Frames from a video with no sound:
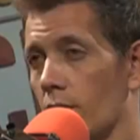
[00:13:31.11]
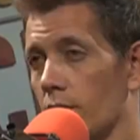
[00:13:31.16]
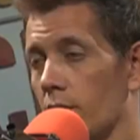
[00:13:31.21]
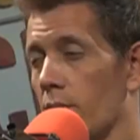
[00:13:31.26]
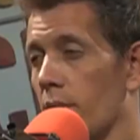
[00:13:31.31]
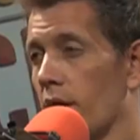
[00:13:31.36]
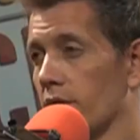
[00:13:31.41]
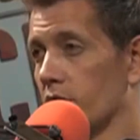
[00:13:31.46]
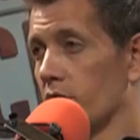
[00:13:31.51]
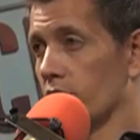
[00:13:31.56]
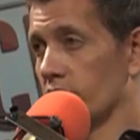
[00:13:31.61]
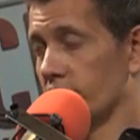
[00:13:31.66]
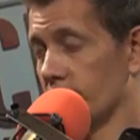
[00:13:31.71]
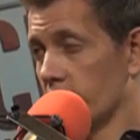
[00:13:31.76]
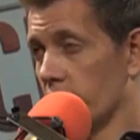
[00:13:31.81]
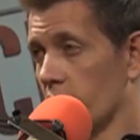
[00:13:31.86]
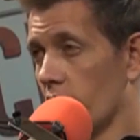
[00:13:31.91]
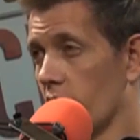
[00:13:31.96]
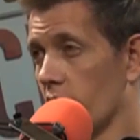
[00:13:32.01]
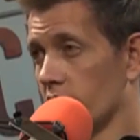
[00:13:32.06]
the amount that we
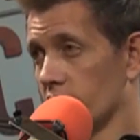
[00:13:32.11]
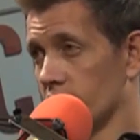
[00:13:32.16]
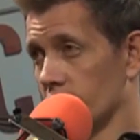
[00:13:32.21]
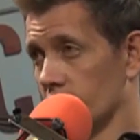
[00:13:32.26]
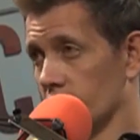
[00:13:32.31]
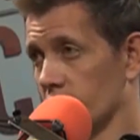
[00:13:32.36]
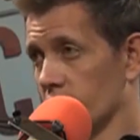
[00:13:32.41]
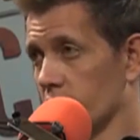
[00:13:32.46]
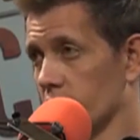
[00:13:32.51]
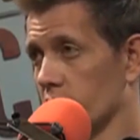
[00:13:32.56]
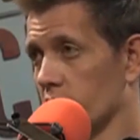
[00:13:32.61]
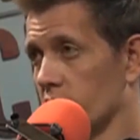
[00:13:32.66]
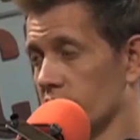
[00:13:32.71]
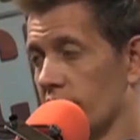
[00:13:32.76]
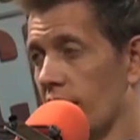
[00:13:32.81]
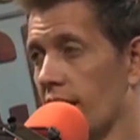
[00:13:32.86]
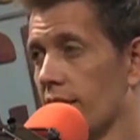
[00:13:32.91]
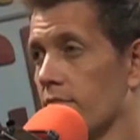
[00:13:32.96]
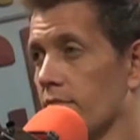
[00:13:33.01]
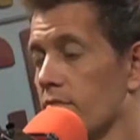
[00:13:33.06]
send to artisans because
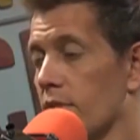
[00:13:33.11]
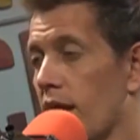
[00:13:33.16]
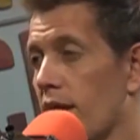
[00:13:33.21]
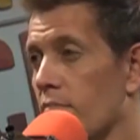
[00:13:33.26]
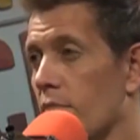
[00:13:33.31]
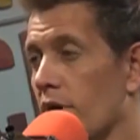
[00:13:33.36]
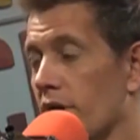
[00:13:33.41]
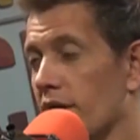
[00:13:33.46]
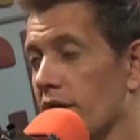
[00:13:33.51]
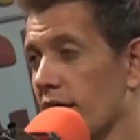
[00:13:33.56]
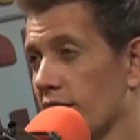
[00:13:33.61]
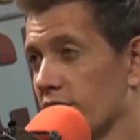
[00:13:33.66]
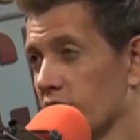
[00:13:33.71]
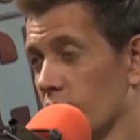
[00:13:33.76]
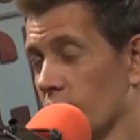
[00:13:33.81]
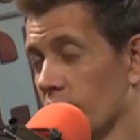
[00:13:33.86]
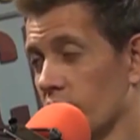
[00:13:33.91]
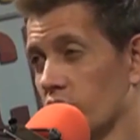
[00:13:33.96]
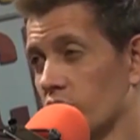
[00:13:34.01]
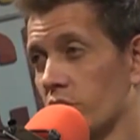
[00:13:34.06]
that, that money has
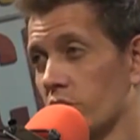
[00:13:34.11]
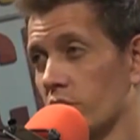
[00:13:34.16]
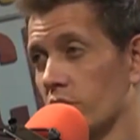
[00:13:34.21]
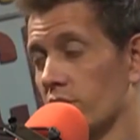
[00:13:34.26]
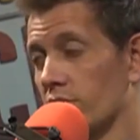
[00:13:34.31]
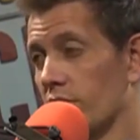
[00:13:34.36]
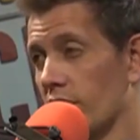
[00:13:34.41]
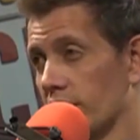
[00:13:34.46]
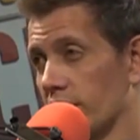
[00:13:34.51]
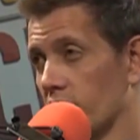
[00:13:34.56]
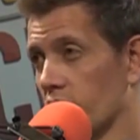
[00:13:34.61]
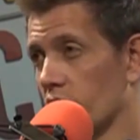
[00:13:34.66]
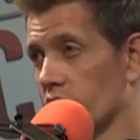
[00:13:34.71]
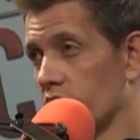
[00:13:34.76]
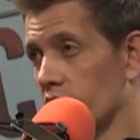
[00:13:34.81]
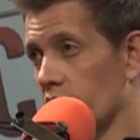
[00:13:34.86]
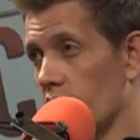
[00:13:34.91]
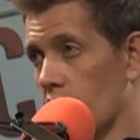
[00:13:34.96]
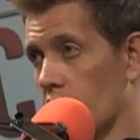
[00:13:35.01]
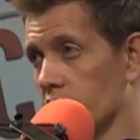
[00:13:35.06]
a real trickle effect. It goes
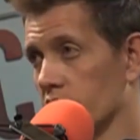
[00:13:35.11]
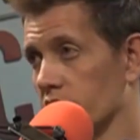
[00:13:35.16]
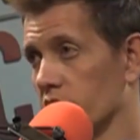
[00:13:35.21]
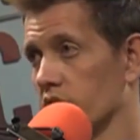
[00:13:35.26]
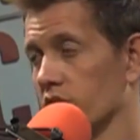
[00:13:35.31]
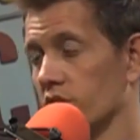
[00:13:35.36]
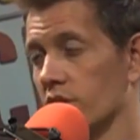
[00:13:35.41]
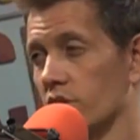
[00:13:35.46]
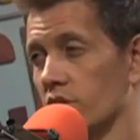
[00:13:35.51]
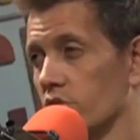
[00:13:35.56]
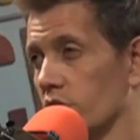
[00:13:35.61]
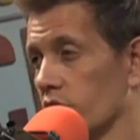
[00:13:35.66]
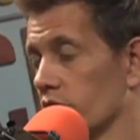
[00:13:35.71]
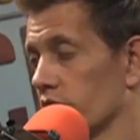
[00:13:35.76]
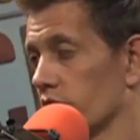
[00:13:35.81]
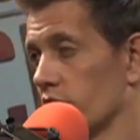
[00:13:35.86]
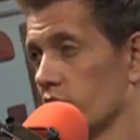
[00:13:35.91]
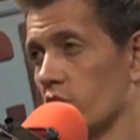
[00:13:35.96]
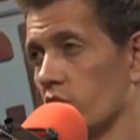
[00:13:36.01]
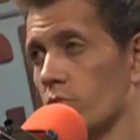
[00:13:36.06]
to the artisans, and it
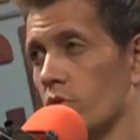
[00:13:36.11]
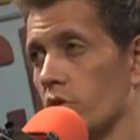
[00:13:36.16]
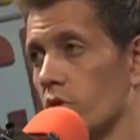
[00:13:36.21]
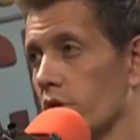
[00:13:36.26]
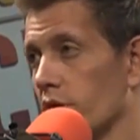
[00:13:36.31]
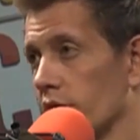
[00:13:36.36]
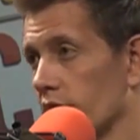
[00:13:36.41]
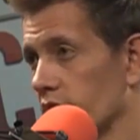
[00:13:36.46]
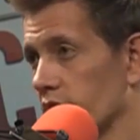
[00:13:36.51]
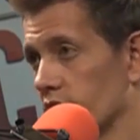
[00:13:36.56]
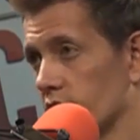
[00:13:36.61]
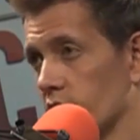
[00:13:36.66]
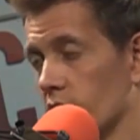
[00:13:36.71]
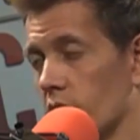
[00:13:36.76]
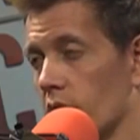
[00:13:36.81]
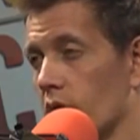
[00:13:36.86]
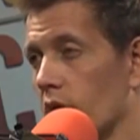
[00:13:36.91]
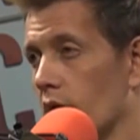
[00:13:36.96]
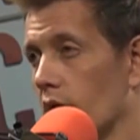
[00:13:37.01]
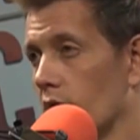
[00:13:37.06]
trickles to the communities.
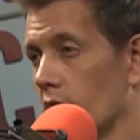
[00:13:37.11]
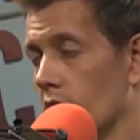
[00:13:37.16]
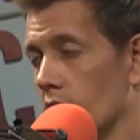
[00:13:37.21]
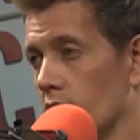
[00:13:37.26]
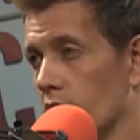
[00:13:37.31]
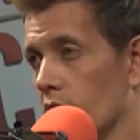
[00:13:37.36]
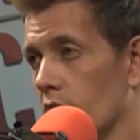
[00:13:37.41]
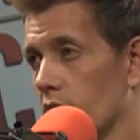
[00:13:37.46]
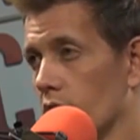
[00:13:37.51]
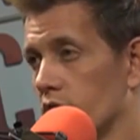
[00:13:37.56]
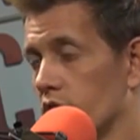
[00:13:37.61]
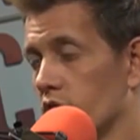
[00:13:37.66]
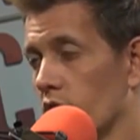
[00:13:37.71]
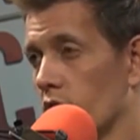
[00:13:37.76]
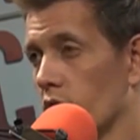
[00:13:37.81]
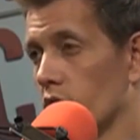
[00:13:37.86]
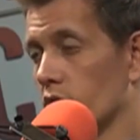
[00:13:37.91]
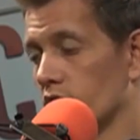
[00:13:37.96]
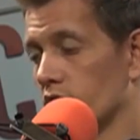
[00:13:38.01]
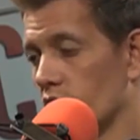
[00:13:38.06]
And fair enough. You know, you're right.
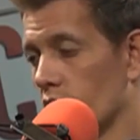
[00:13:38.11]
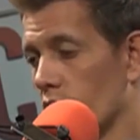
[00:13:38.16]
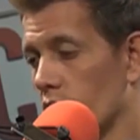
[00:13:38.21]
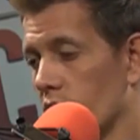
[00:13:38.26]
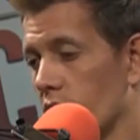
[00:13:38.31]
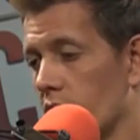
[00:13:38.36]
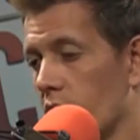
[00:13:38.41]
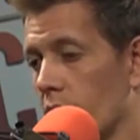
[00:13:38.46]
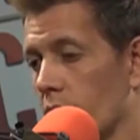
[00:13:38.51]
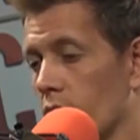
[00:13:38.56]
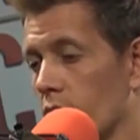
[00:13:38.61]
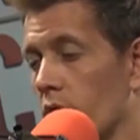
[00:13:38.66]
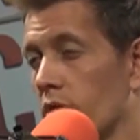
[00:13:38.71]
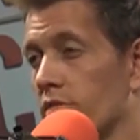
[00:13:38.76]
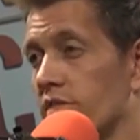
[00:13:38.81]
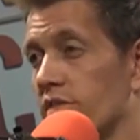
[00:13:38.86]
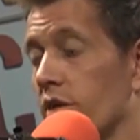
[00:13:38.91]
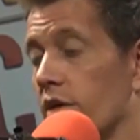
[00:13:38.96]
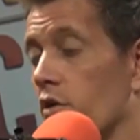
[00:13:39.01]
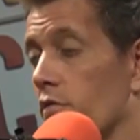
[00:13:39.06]
So so the um,
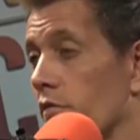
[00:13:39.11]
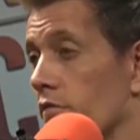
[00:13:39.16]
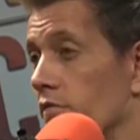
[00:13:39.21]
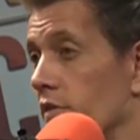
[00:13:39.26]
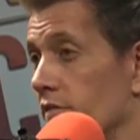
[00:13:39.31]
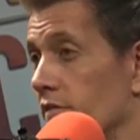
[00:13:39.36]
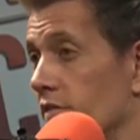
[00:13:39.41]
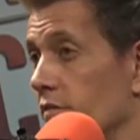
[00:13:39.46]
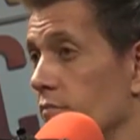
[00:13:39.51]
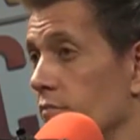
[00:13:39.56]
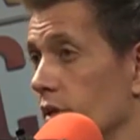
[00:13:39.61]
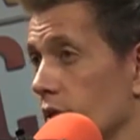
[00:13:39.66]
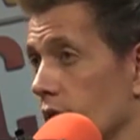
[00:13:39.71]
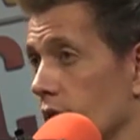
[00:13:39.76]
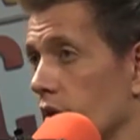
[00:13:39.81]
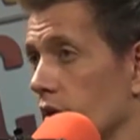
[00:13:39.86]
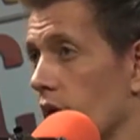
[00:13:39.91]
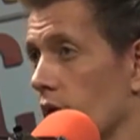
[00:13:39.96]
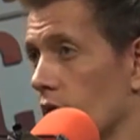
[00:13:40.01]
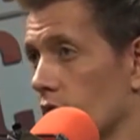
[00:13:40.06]
we've sent over fifty
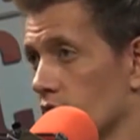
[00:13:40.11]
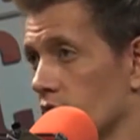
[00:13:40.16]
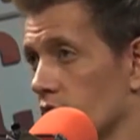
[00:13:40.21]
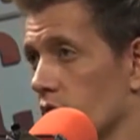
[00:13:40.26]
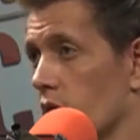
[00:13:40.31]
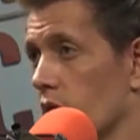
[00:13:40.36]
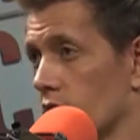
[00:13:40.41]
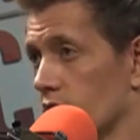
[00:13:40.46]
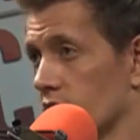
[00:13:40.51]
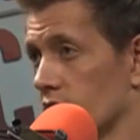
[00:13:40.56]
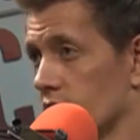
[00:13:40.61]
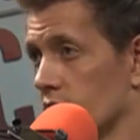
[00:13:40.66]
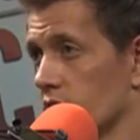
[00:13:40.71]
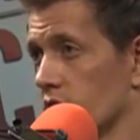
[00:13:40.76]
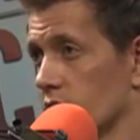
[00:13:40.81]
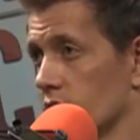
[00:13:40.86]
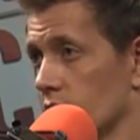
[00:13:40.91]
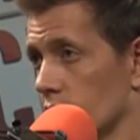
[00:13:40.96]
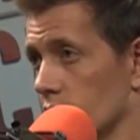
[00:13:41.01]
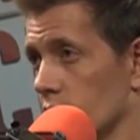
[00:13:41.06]
million dollars to
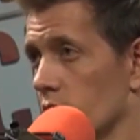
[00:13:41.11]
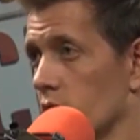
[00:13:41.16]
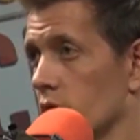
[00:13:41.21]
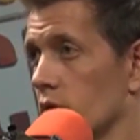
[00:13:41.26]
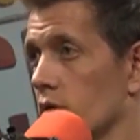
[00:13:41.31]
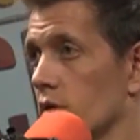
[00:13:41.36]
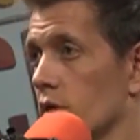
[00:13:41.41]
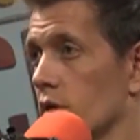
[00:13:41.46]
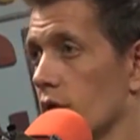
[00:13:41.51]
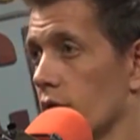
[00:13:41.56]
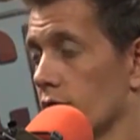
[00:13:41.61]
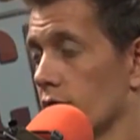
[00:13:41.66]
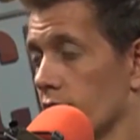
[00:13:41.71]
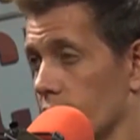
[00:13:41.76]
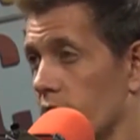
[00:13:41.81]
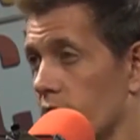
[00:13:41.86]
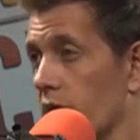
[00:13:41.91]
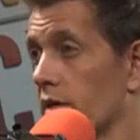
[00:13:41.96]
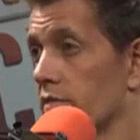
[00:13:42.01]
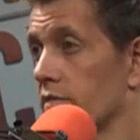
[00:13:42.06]
artisans Five yeah,
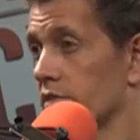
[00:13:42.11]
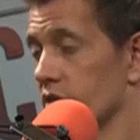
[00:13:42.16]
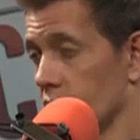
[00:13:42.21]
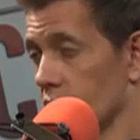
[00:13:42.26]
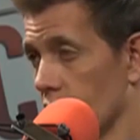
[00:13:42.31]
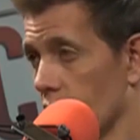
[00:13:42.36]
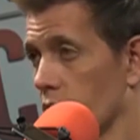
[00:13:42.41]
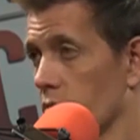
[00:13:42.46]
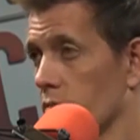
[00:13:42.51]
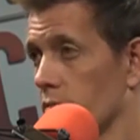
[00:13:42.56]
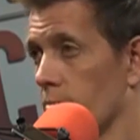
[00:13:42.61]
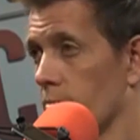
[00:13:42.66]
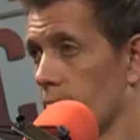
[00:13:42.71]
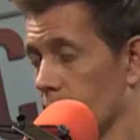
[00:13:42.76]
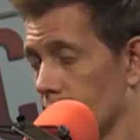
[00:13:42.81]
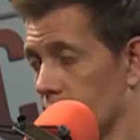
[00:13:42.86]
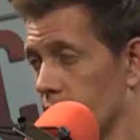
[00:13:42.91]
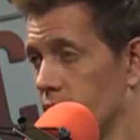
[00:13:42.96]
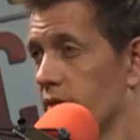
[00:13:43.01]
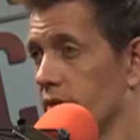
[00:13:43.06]
zero. Five zero. Fifty
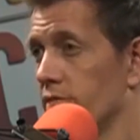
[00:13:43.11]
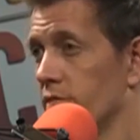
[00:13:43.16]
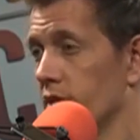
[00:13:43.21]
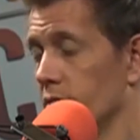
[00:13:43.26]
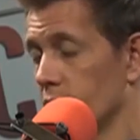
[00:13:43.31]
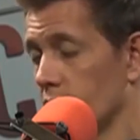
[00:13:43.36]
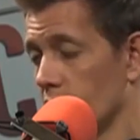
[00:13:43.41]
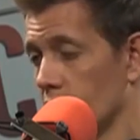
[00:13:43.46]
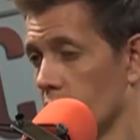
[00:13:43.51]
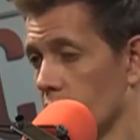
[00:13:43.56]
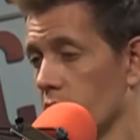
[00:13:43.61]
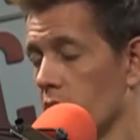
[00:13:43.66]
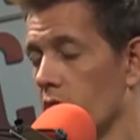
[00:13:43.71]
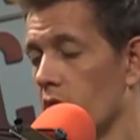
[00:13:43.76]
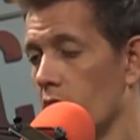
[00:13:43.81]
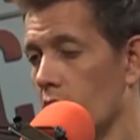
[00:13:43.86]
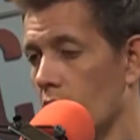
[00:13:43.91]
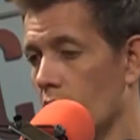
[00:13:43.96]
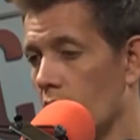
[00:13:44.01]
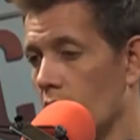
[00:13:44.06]
million. Fifty million.
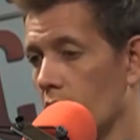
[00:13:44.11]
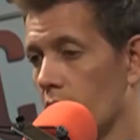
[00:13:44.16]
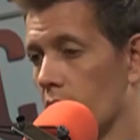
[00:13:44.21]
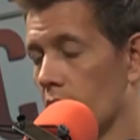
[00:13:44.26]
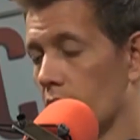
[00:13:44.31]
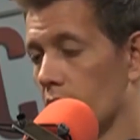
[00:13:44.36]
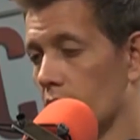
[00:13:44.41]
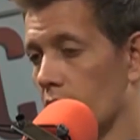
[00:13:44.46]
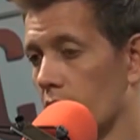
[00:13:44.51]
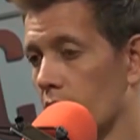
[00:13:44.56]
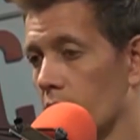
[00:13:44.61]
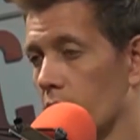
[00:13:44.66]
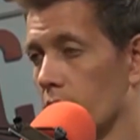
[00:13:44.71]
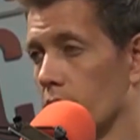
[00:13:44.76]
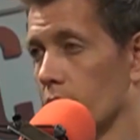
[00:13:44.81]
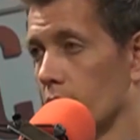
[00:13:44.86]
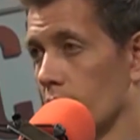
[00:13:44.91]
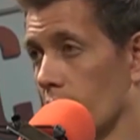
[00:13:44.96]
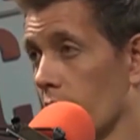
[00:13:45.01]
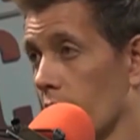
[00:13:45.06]
Wow. And
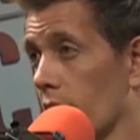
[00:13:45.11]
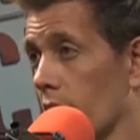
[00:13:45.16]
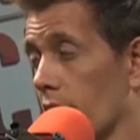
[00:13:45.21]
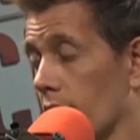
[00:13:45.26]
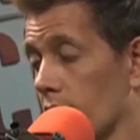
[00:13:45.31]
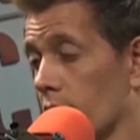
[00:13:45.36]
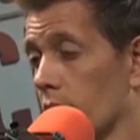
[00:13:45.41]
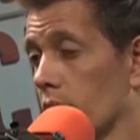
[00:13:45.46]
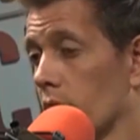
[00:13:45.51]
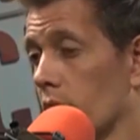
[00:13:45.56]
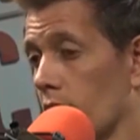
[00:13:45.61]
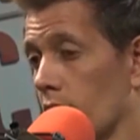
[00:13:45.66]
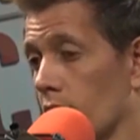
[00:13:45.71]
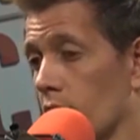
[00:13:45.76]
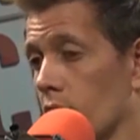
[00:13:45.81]
um, yeah, and and